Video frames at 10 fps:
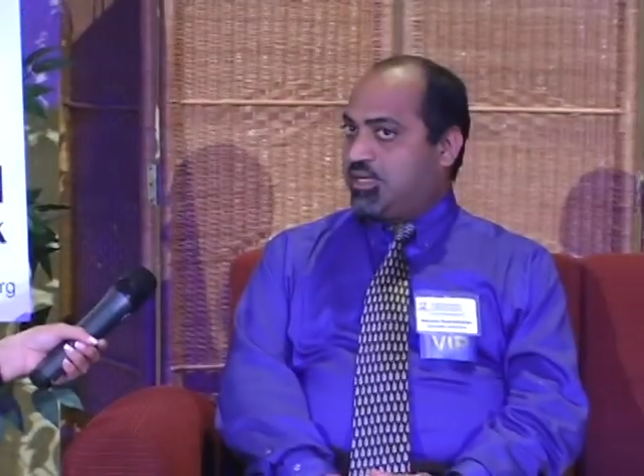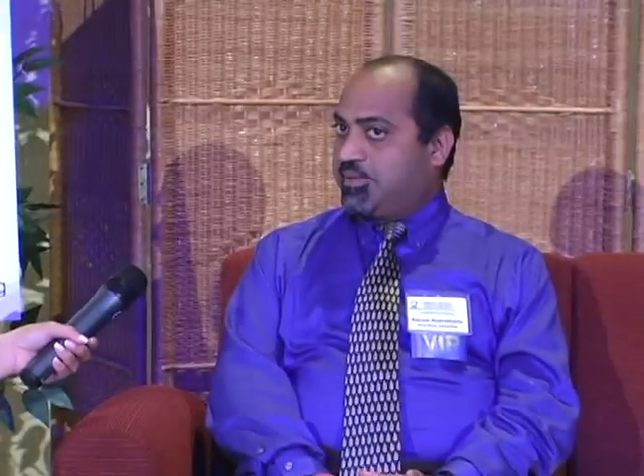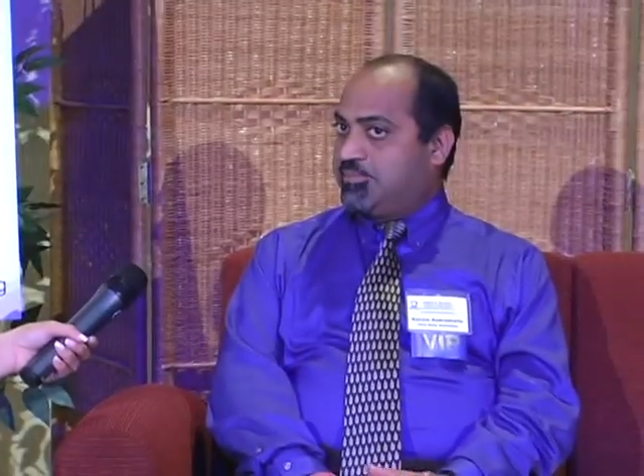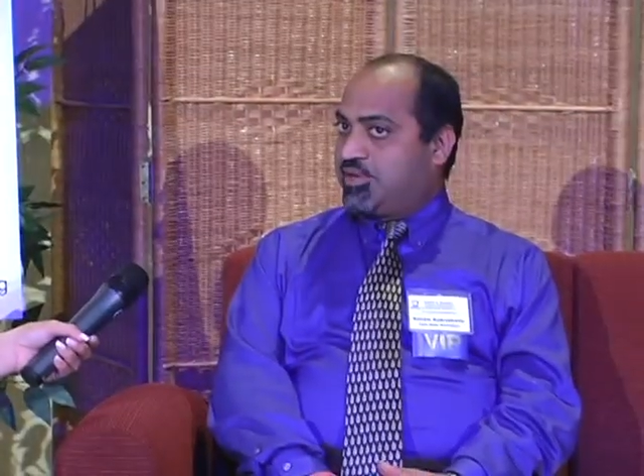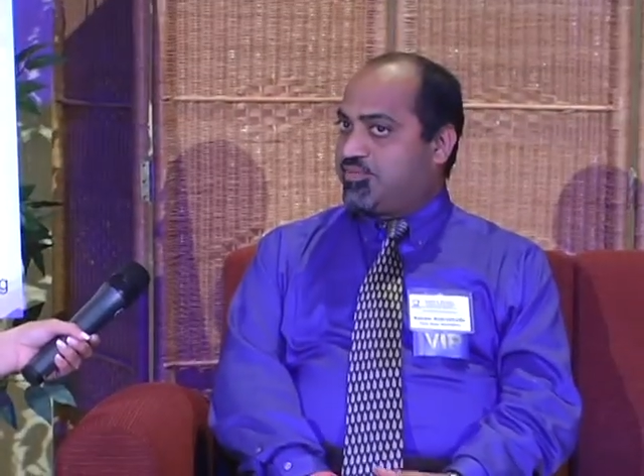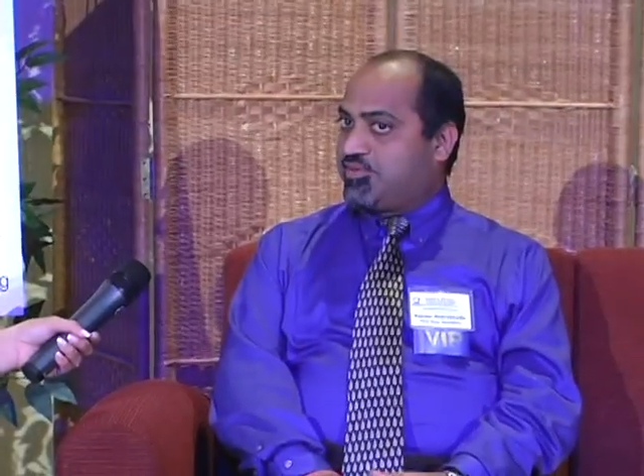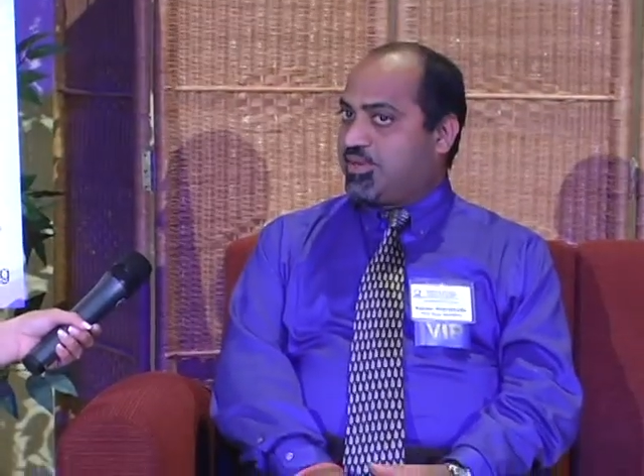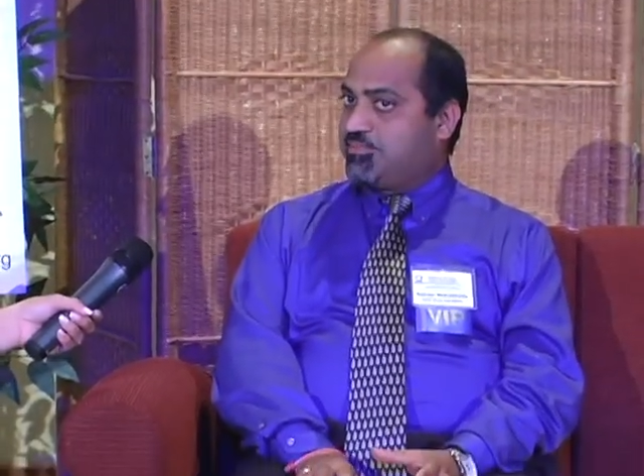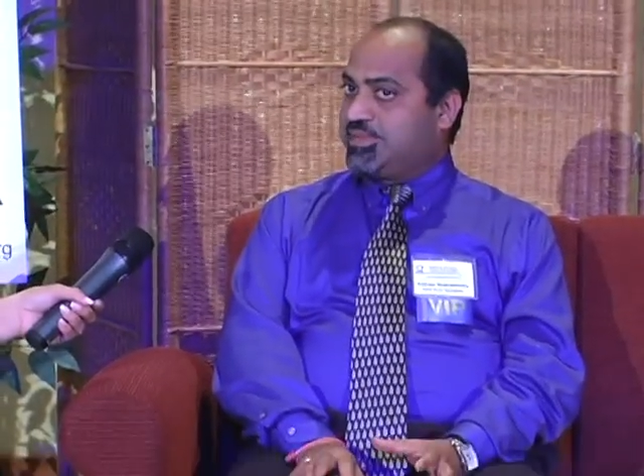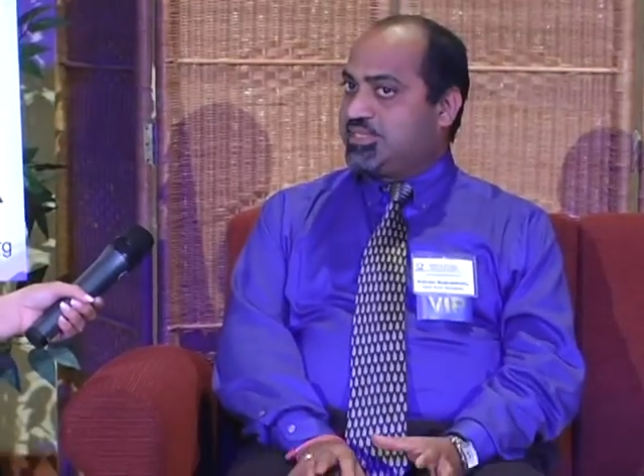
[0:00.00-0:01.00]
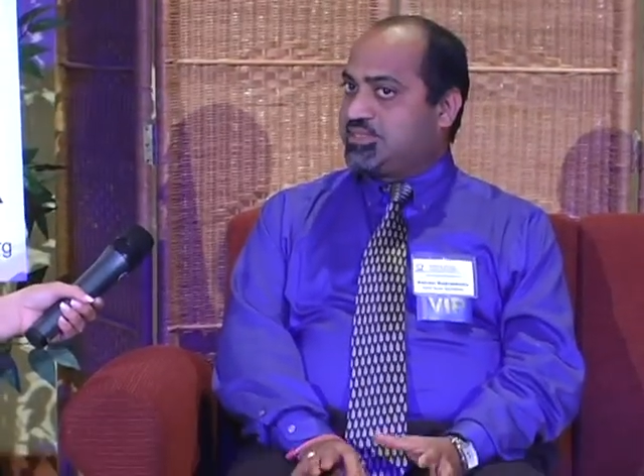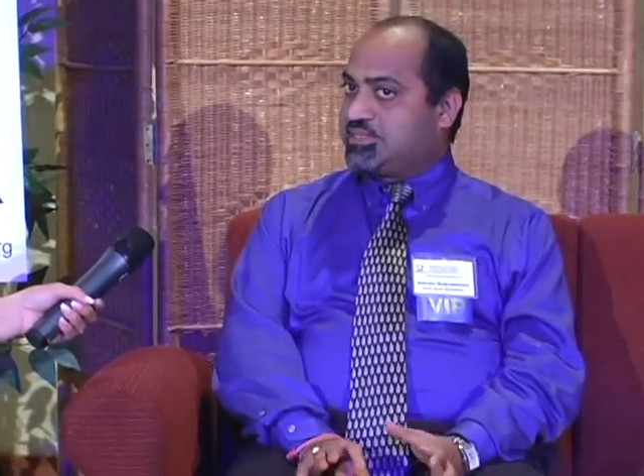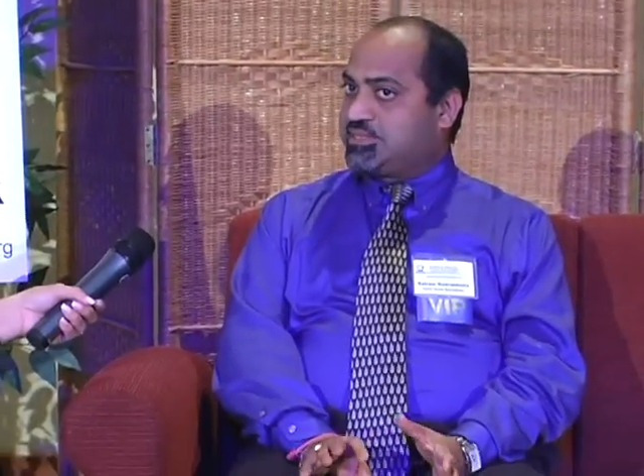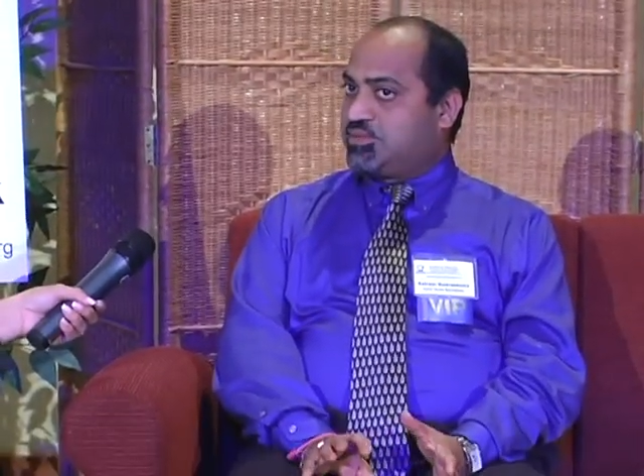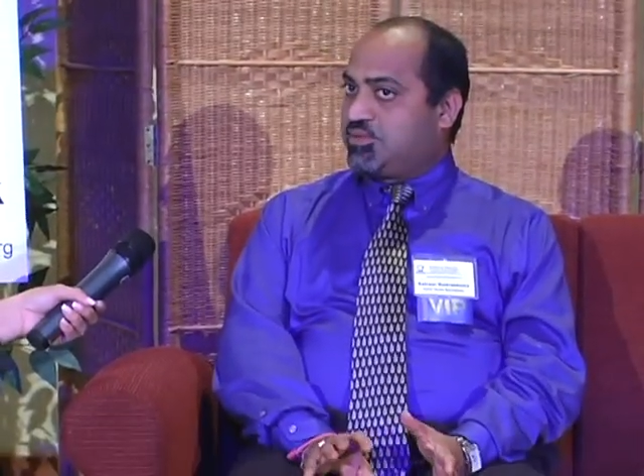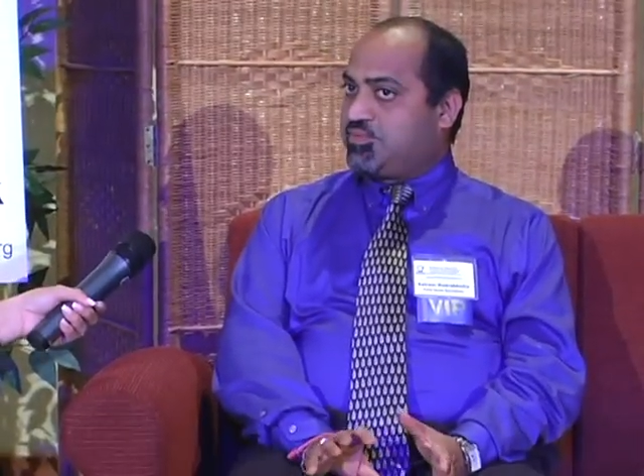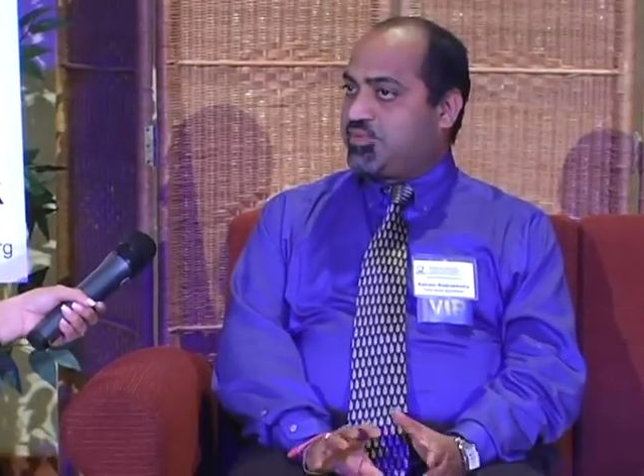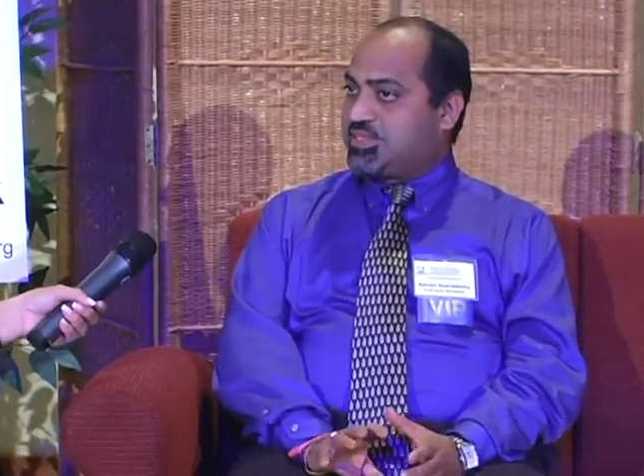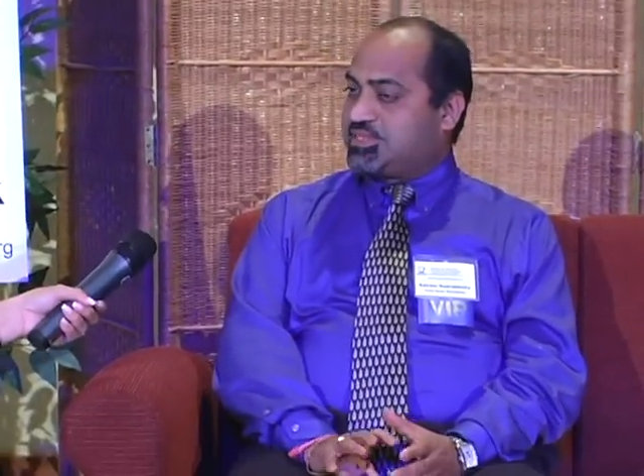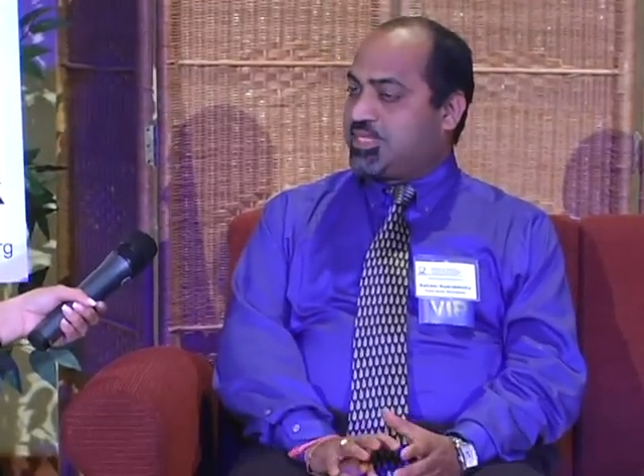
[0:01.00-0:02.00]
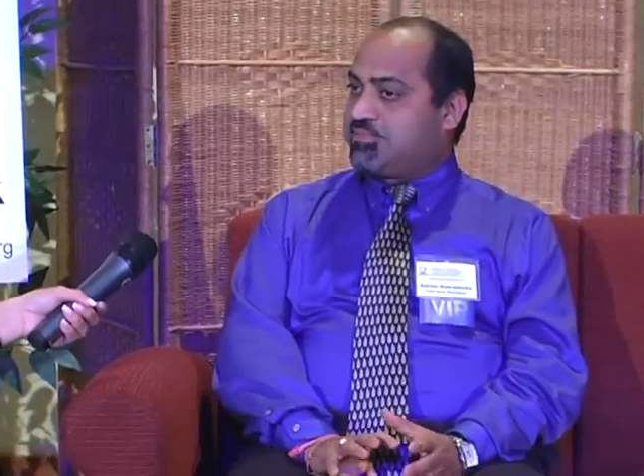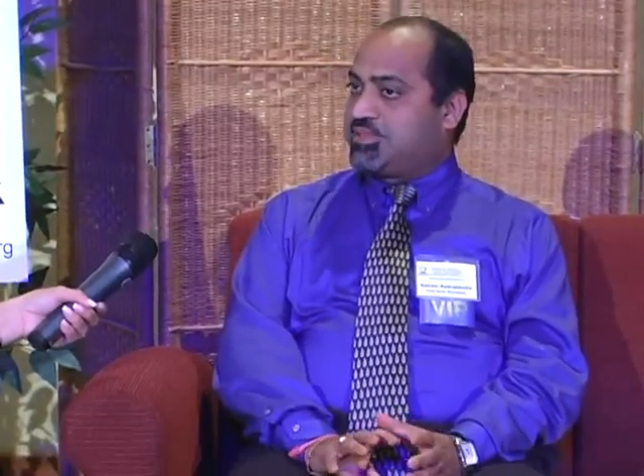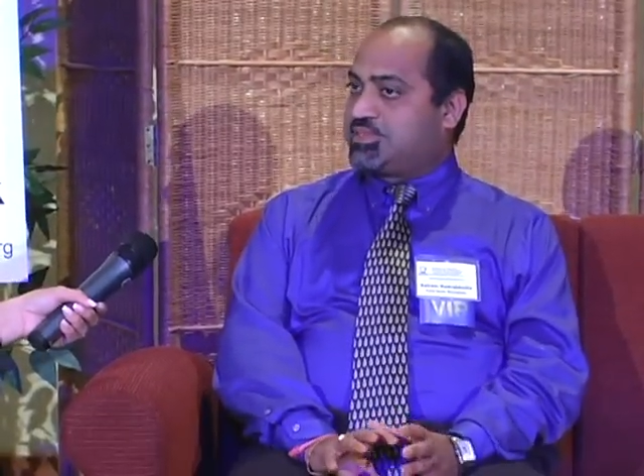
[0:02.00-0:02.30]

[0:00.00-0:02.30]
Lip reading: number of companies. So for example,